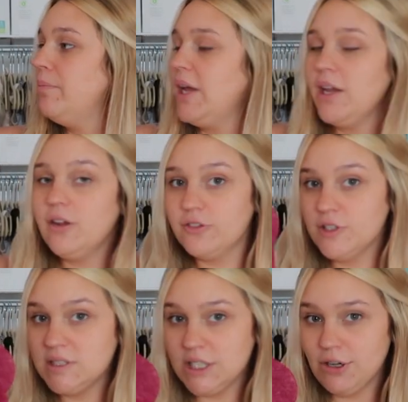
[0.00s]
big
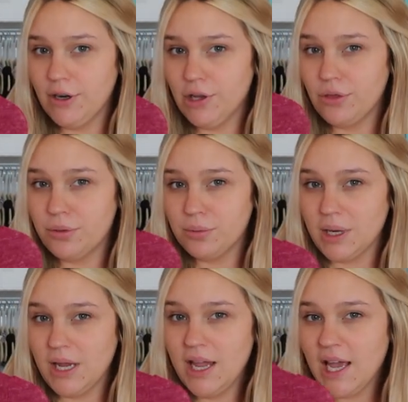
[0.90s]
for zero to
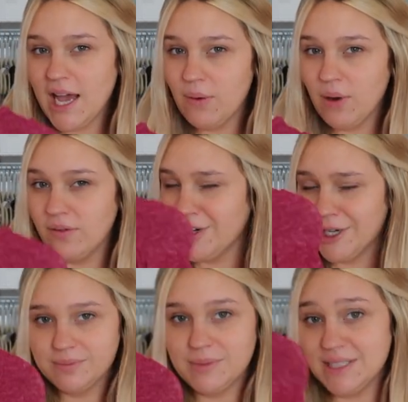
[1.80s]
three.
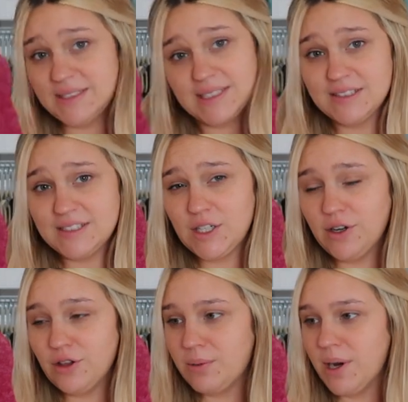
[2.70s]
However, it says zero
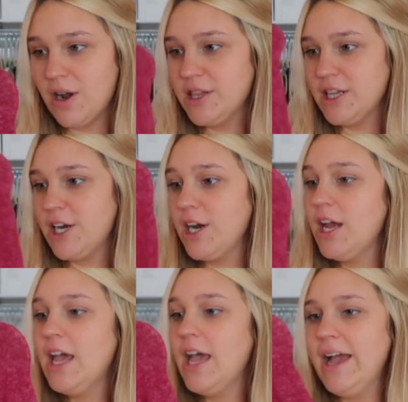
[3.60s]
to three on there.
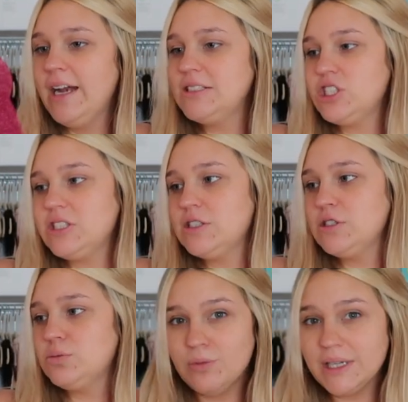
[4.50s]
It's just
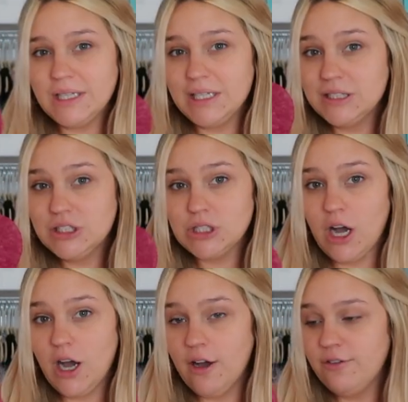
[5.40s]
this really
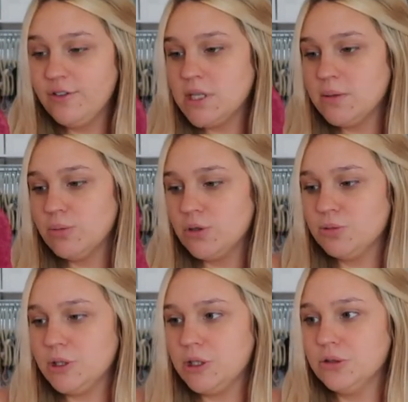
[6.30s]
soft
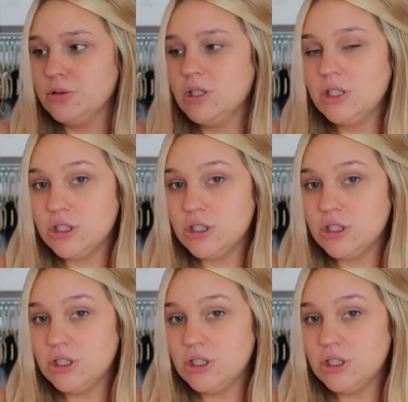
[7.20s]
maroon